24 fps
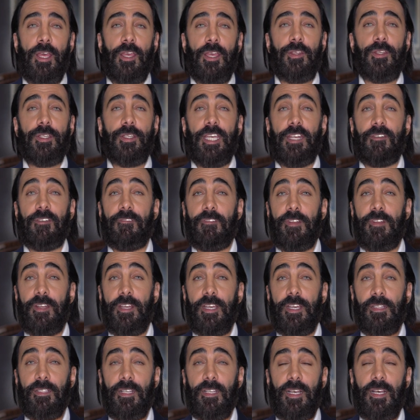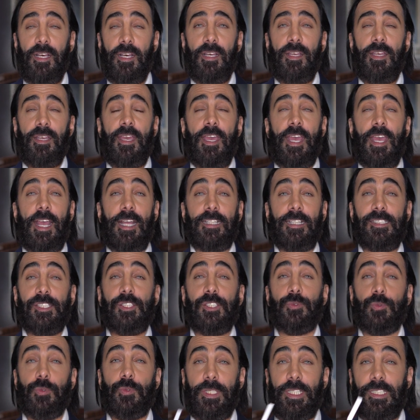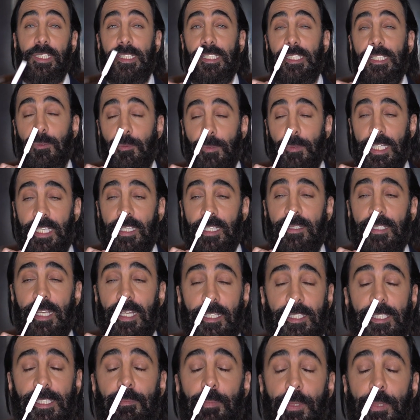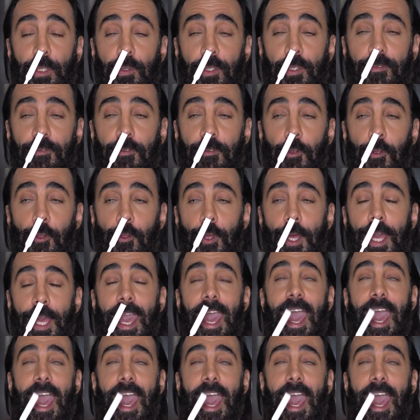You get vanilla. It's really sweet. It's beautiful.